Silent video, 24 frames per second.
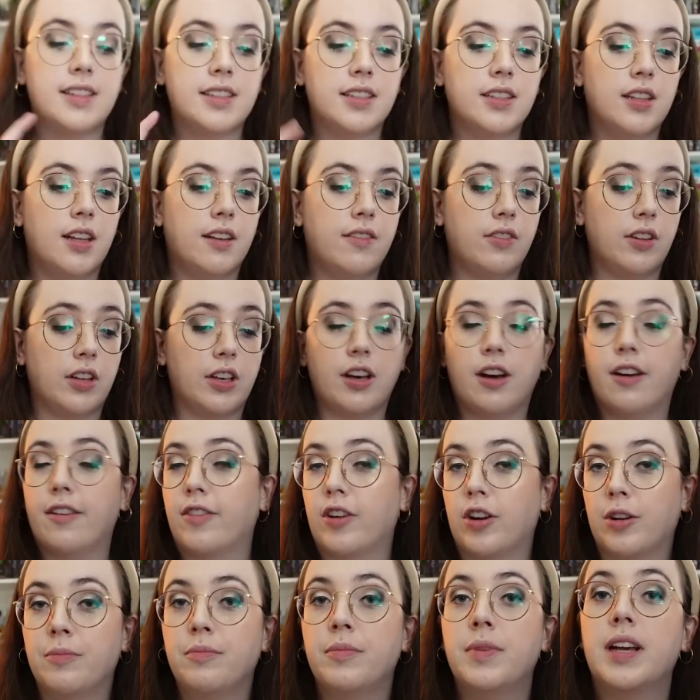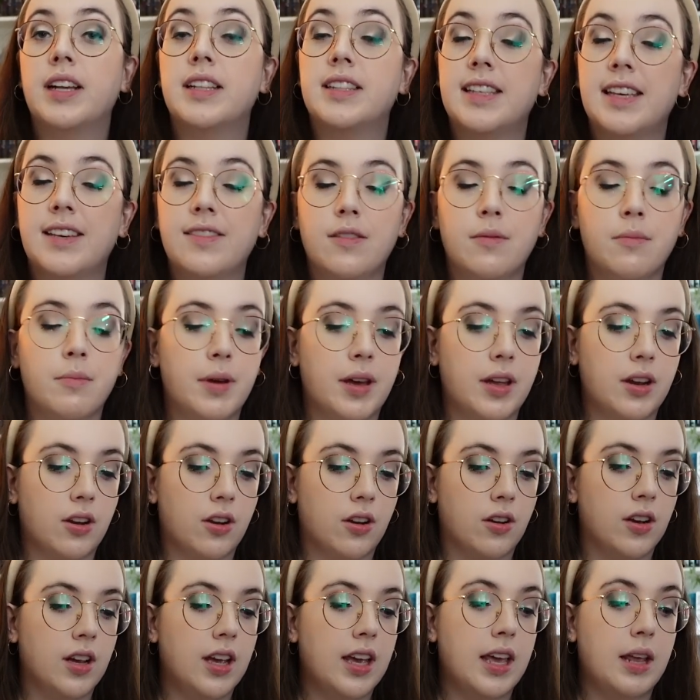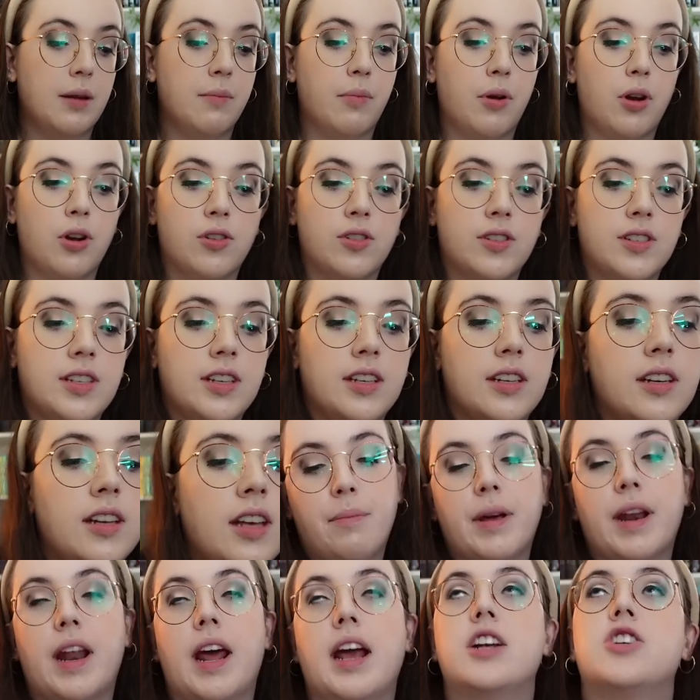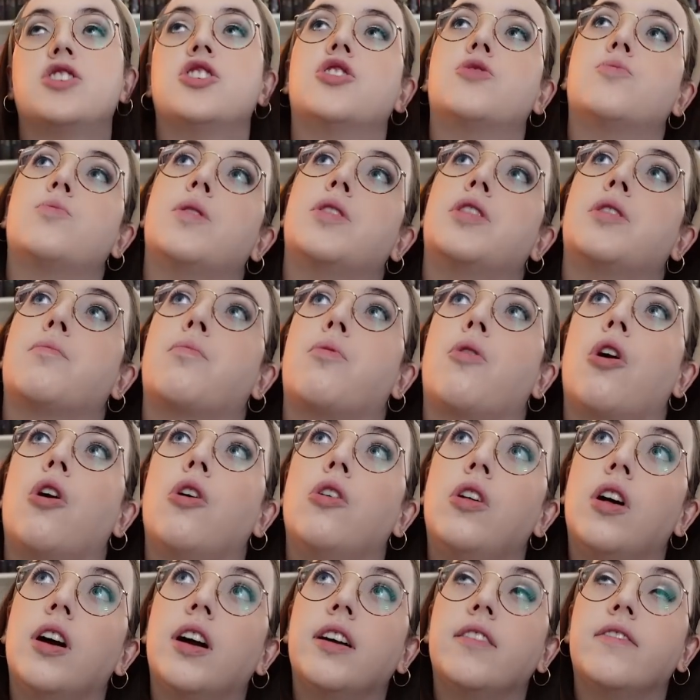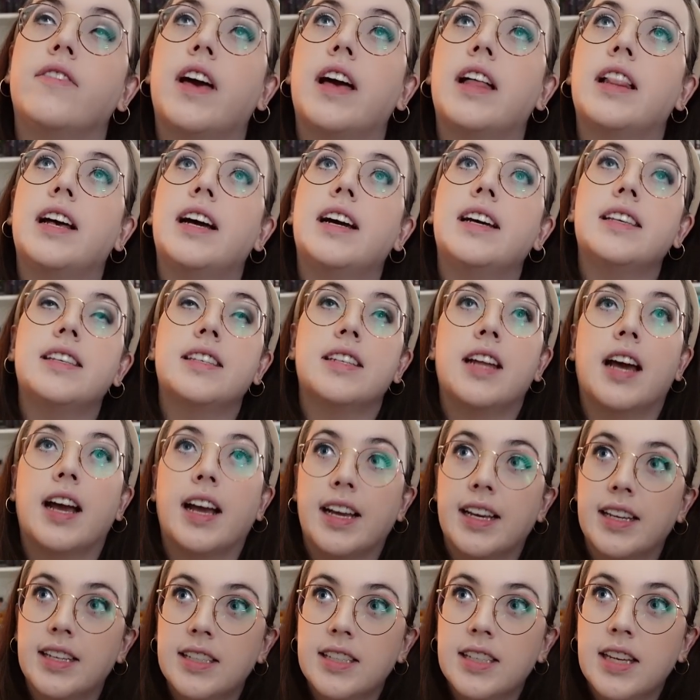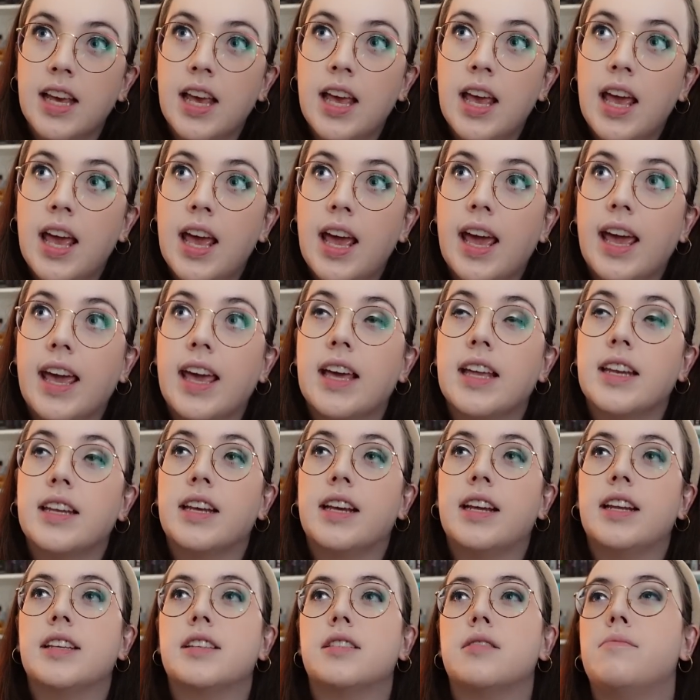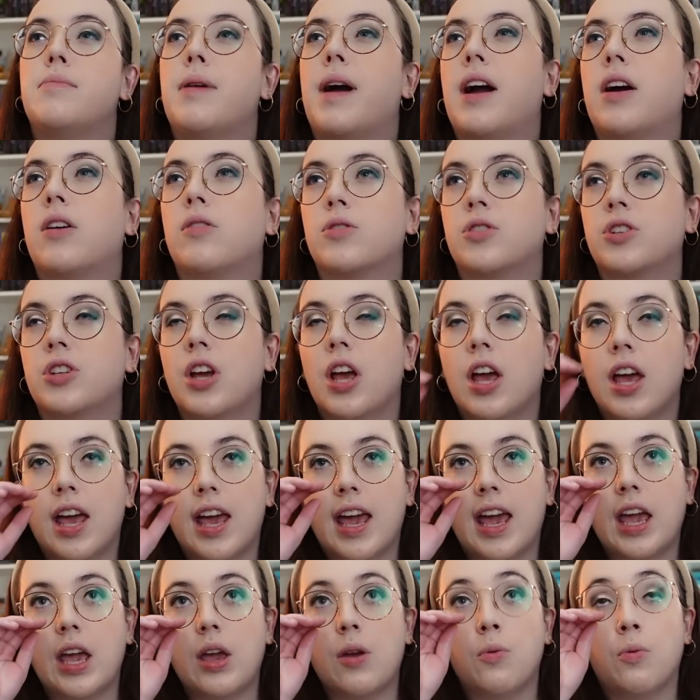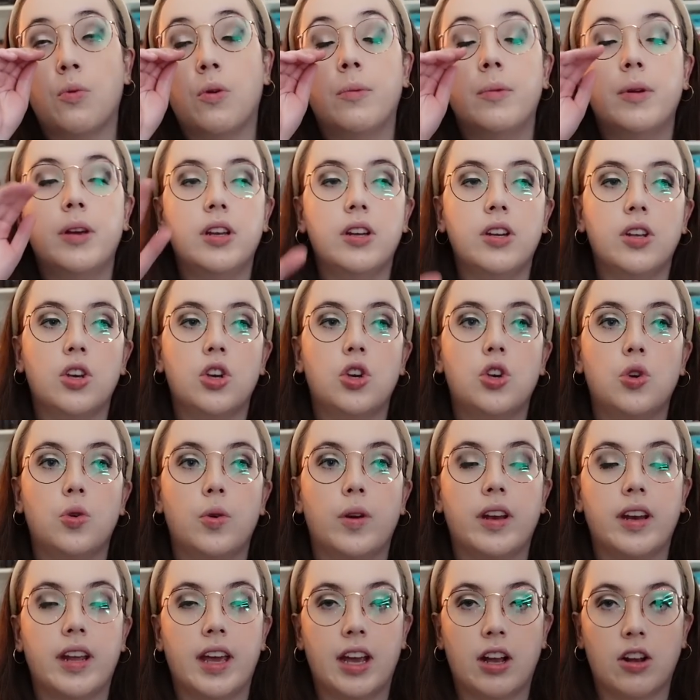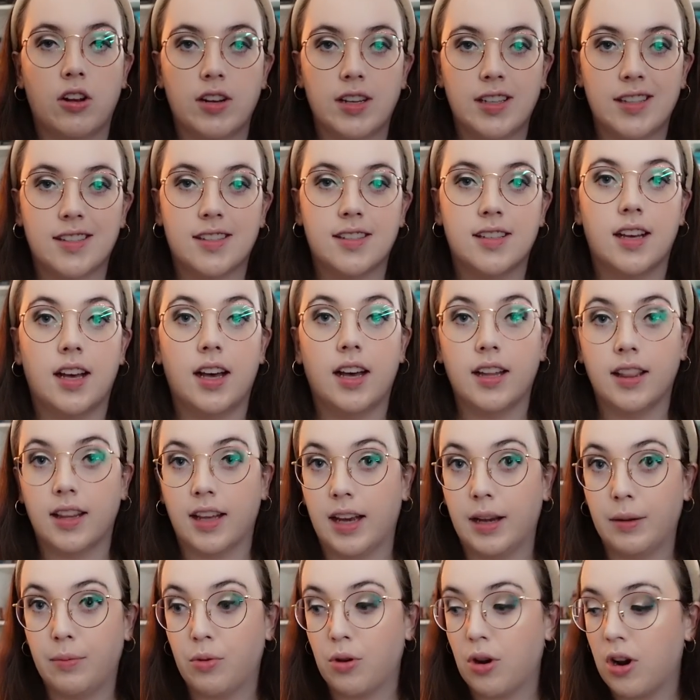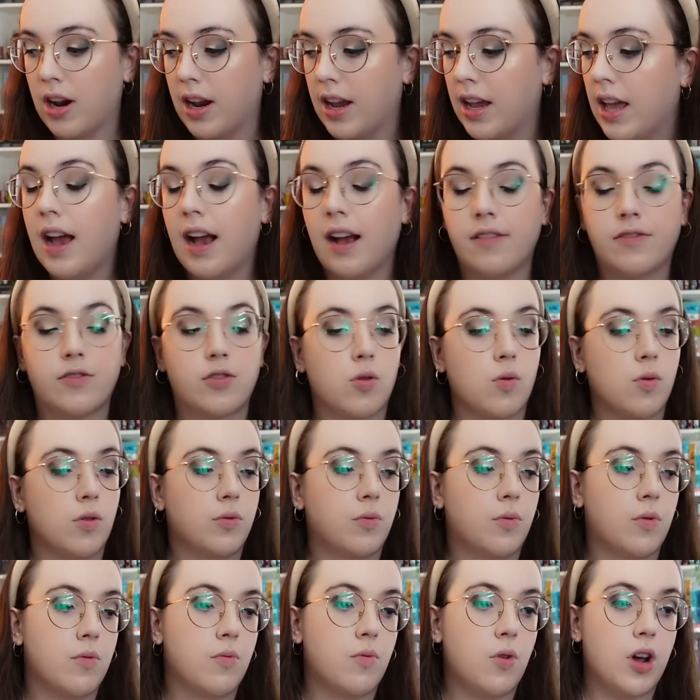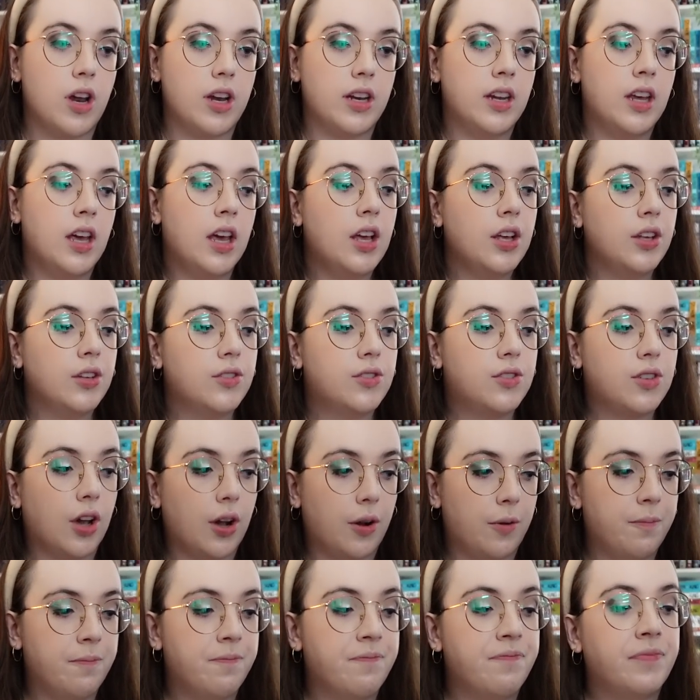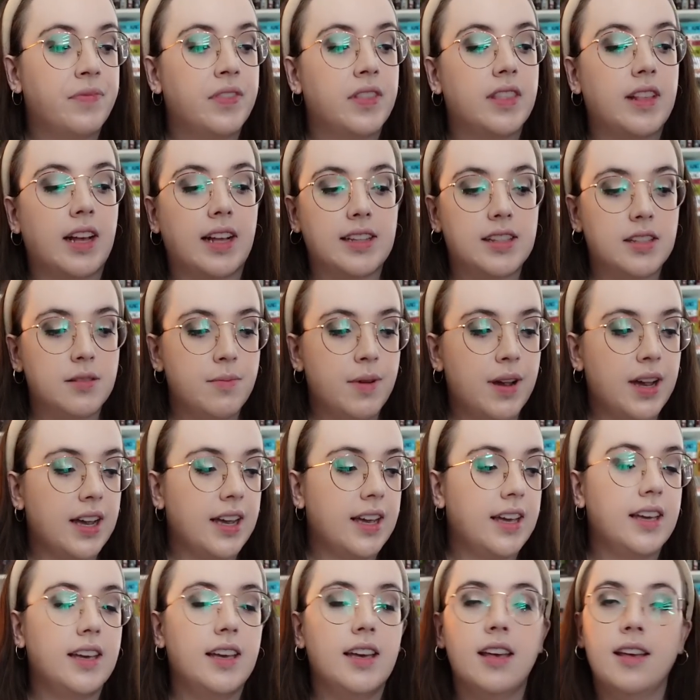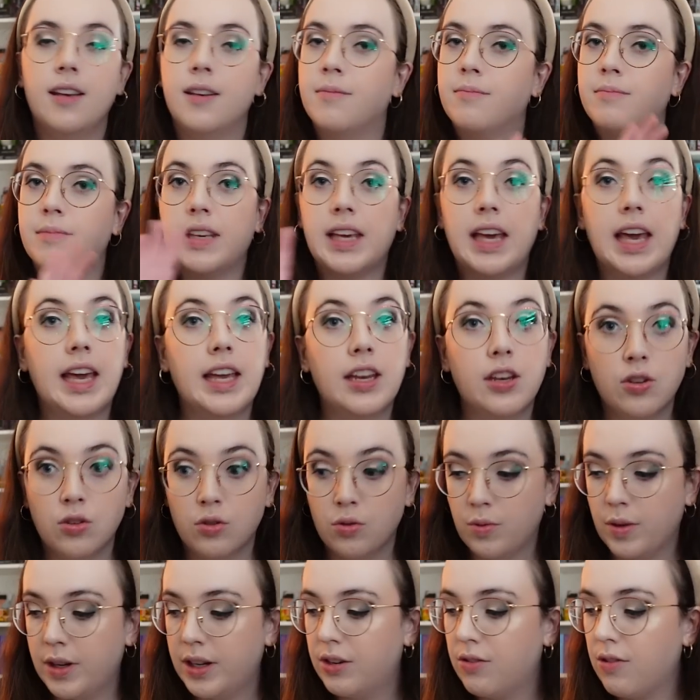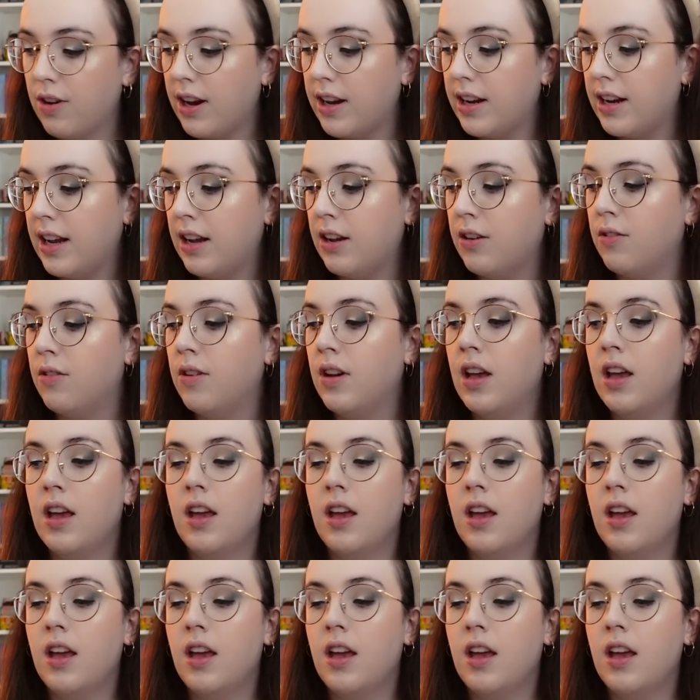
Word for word: It's a lovely cover. It's even better in person. But I just read the prologue of that last night, and it is about a woman who inherits a library after World War I. So that's my Kindle read right now.